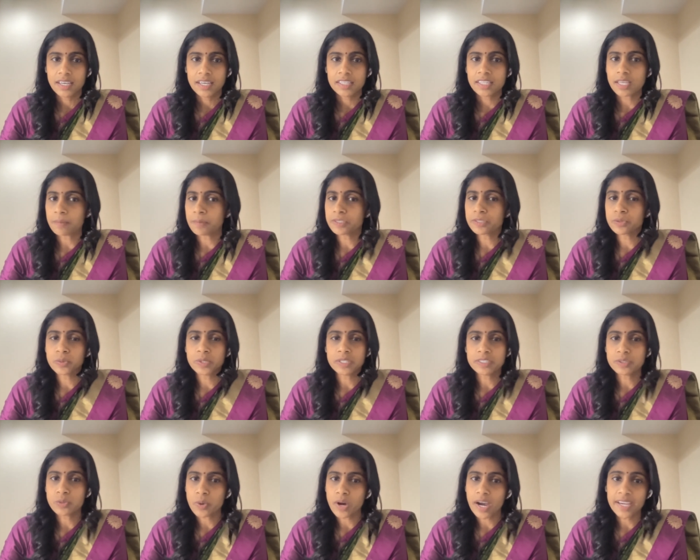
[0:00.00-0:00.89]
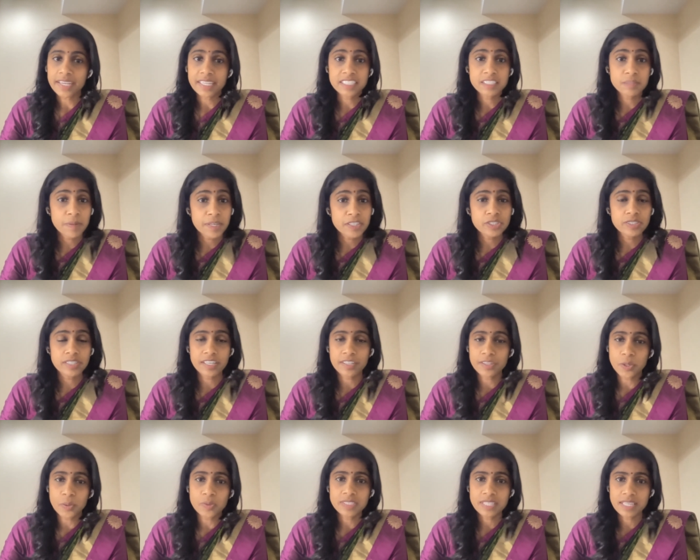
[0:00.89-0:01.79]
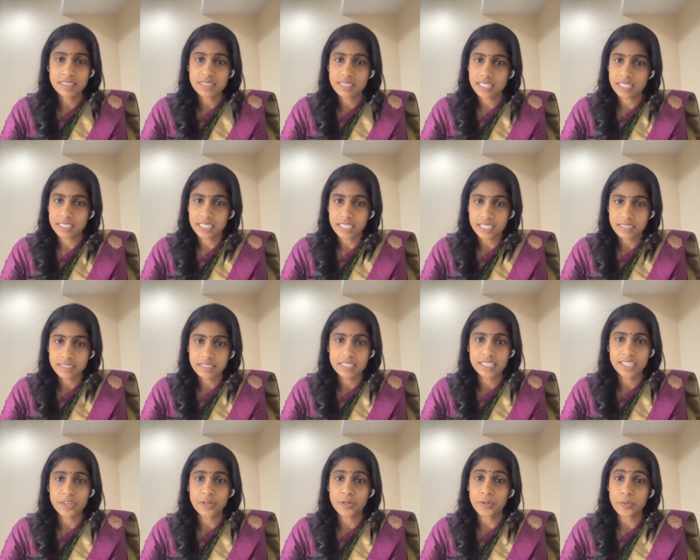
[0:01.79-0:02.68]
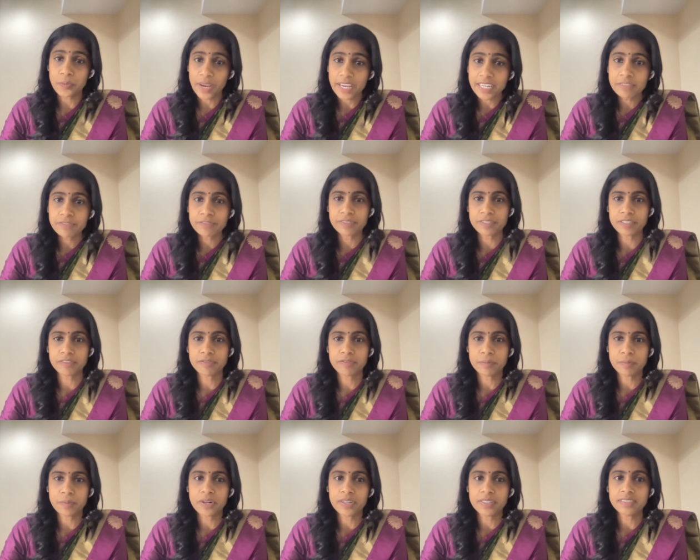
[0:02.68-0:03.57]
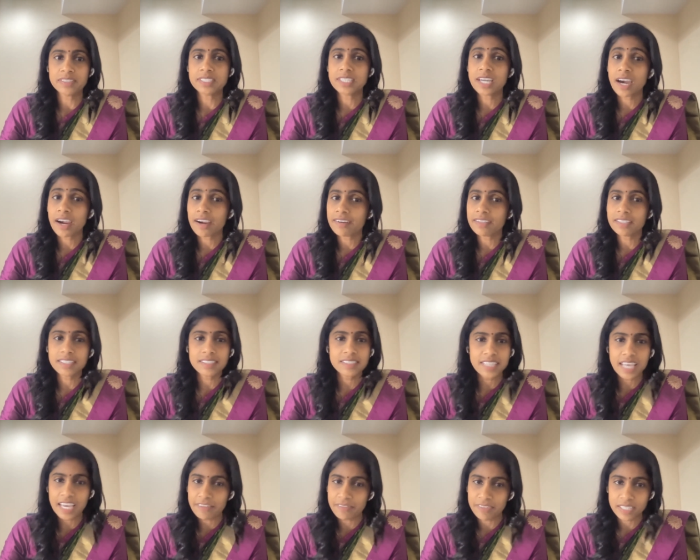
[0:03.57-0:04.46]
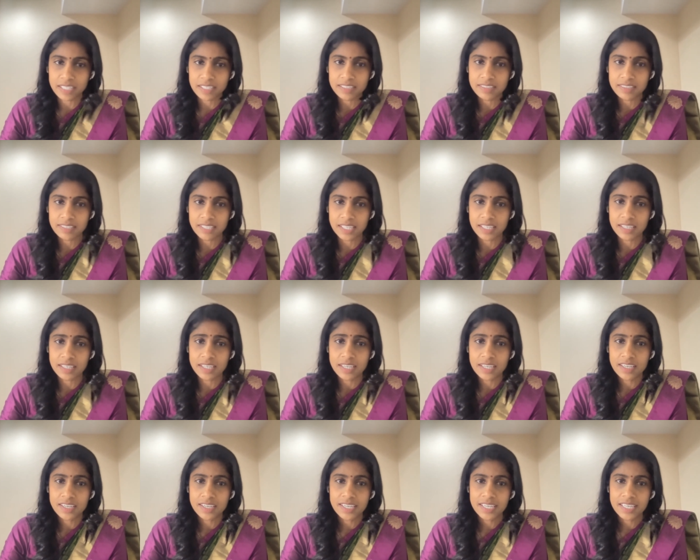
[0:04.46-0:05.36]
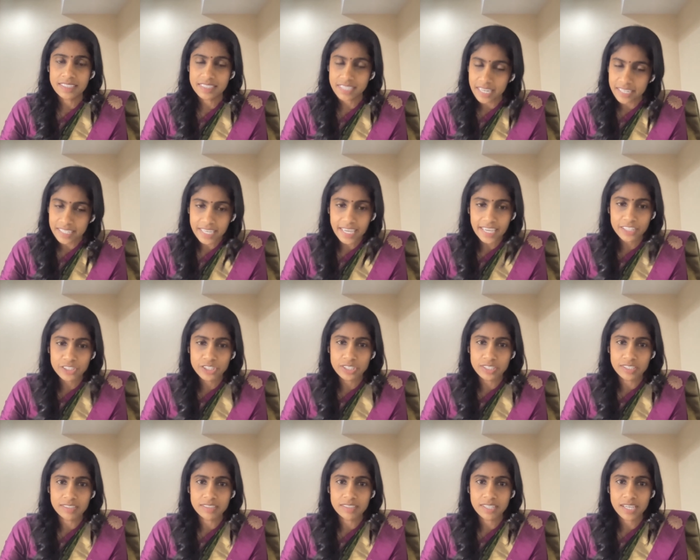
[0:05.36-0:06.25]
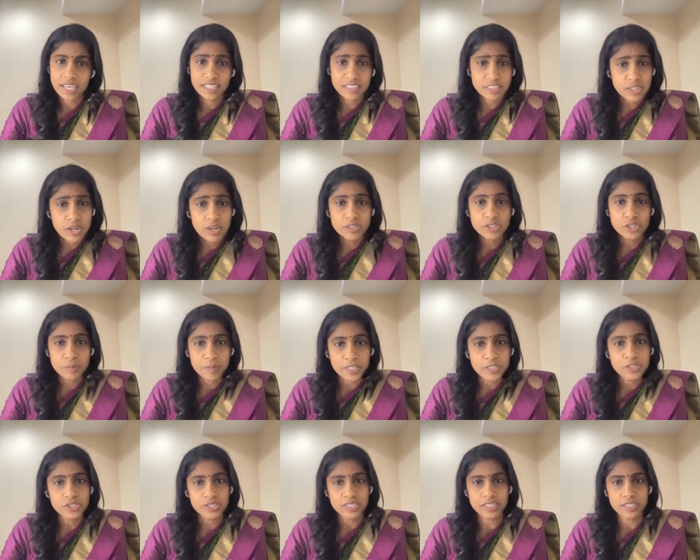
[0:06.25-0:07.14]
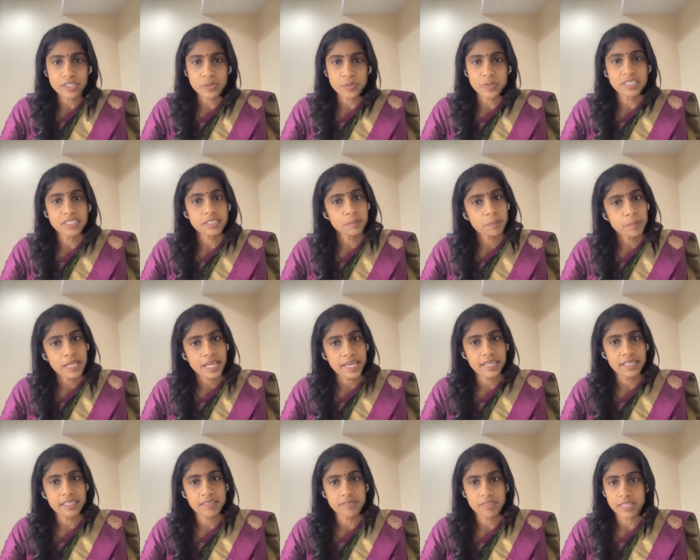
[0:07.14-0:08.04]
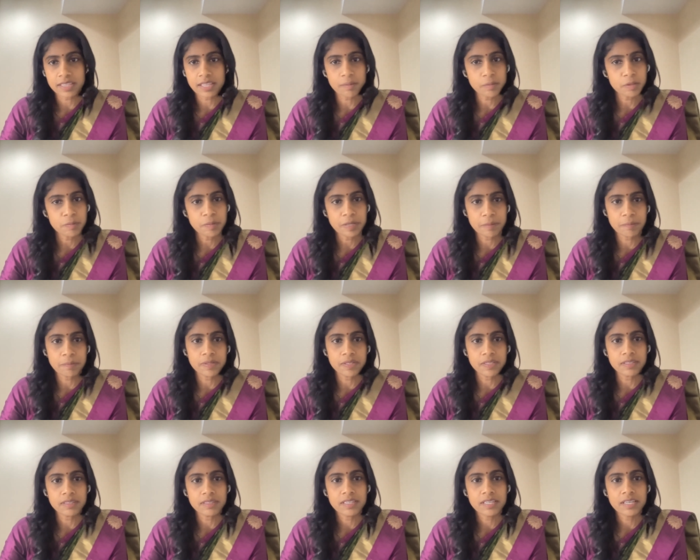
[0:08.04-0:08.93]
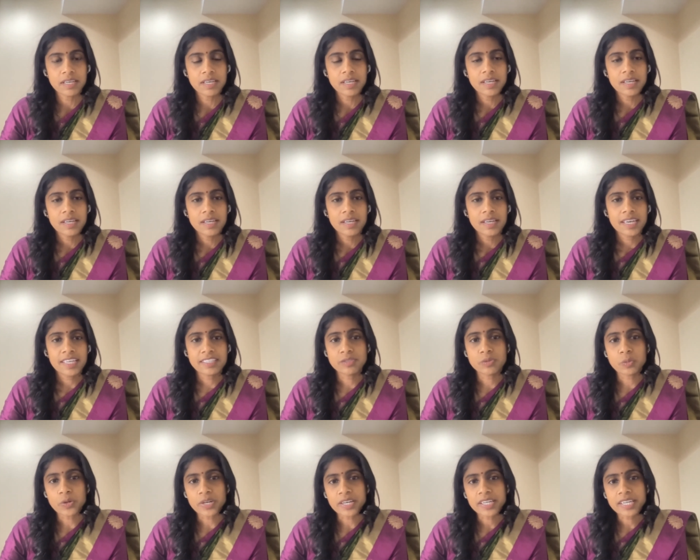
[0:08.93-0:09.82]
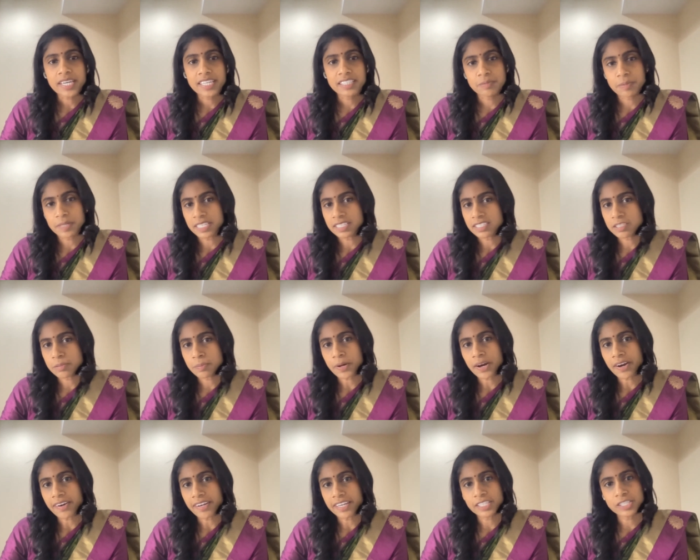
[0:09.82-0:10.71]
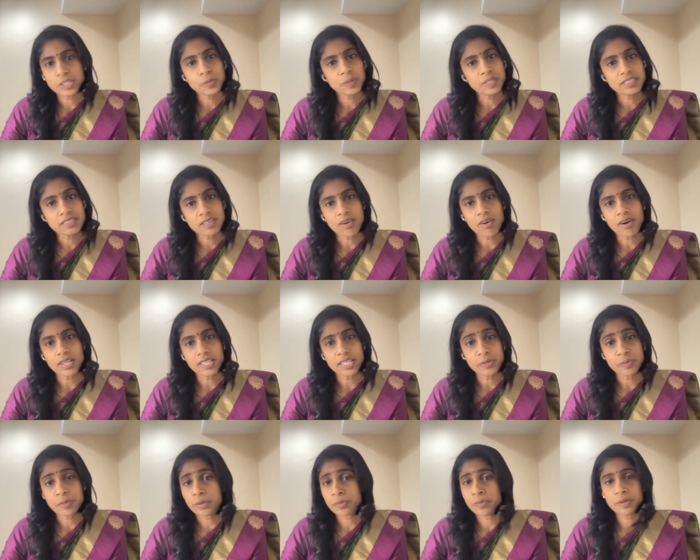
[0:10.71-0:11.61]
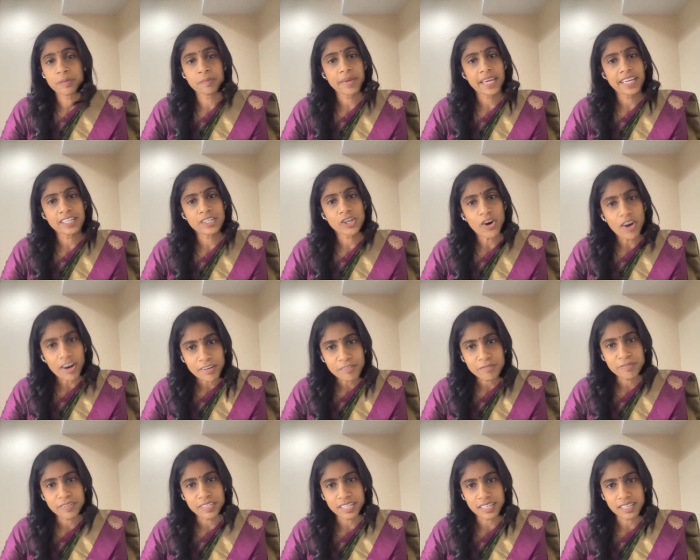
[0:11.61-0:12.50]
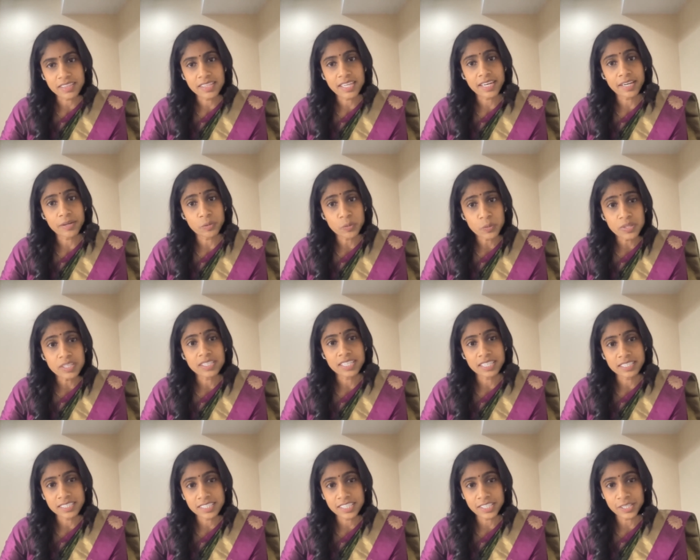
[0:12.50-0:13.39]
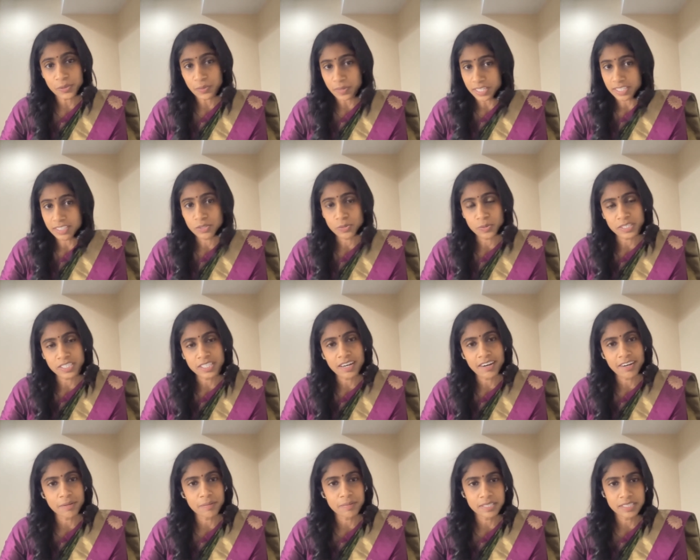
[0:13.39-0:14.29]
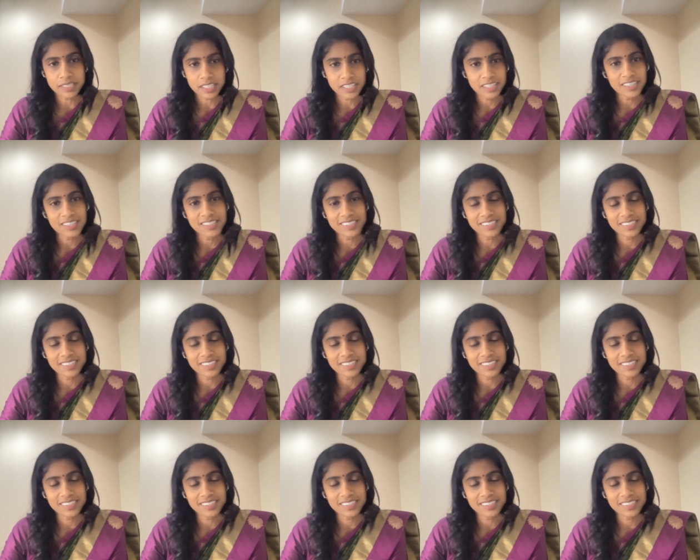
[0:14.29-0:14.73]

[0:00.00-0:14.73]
Tamils worldwide, especially those at CTC, are grateful for Martin's tireless advocacy, his dedication, and his contribution towards the plight of the Tamil people. His work has been inspiring to us all, and we remain confident that it will continue in his retirement years.